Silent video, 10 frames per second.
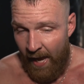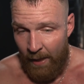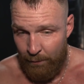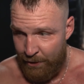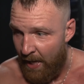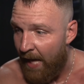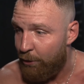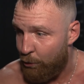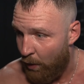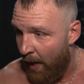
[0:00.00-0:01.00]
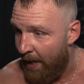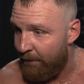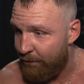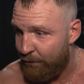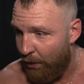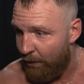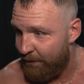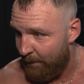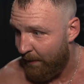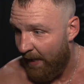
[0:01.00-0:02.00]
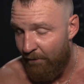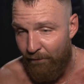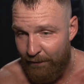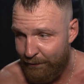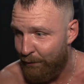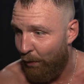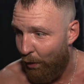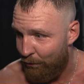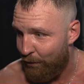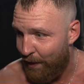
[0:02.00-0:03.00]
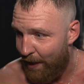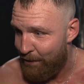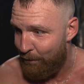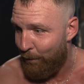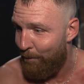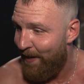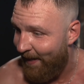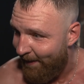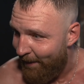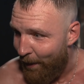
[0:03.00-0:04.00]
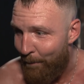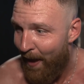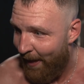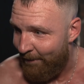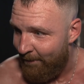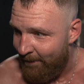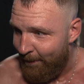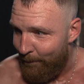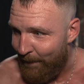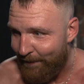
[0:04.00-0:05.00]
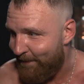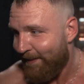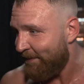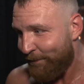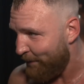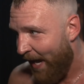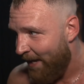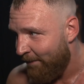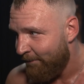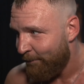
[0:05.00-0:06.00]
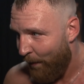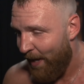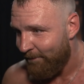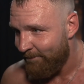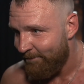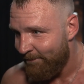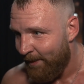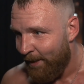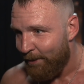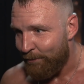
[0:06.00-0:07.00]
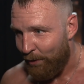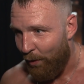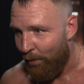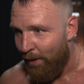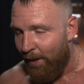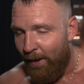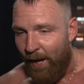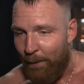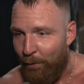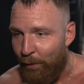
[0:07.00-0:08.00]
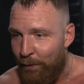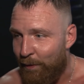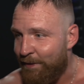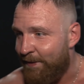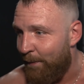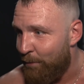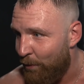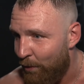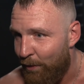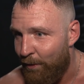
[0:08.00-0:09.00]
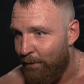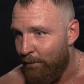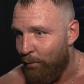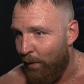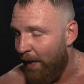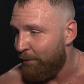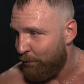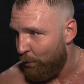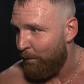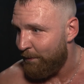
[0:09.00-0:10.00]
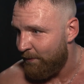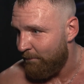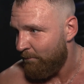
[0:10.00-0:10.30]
and was not trying to start some kind of physical altercation with me, a man, because that's insane, right? So I'm going to accept her, what I assume is